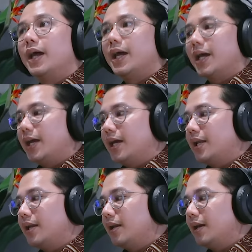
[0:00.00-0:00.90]

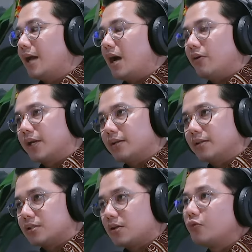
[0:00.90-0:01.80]
and how can
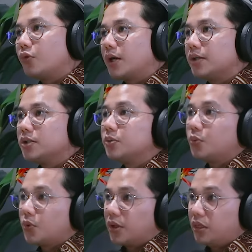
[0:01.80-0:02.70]
the software
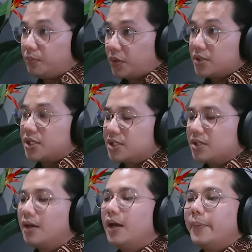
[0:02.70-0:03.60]
support the
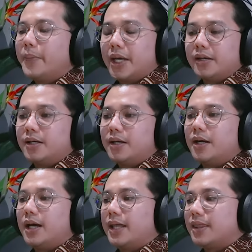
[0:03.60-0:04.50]
process
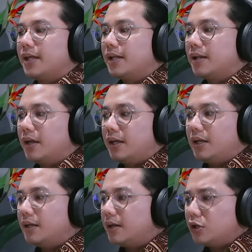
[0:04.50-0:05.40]
better. I think
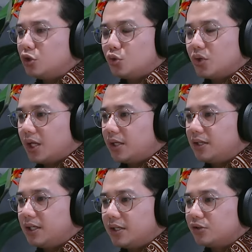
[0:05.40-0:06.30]
they knew they
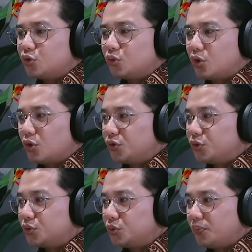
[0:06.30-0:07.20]
needed to go
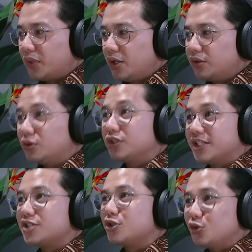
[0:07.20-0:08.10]
to
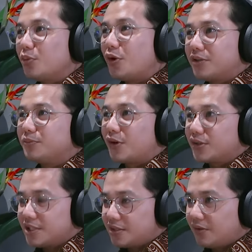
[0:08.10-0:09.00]
this new modern
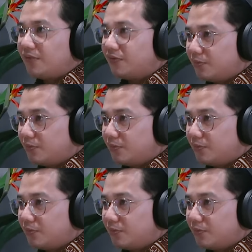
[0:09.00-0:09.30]
process of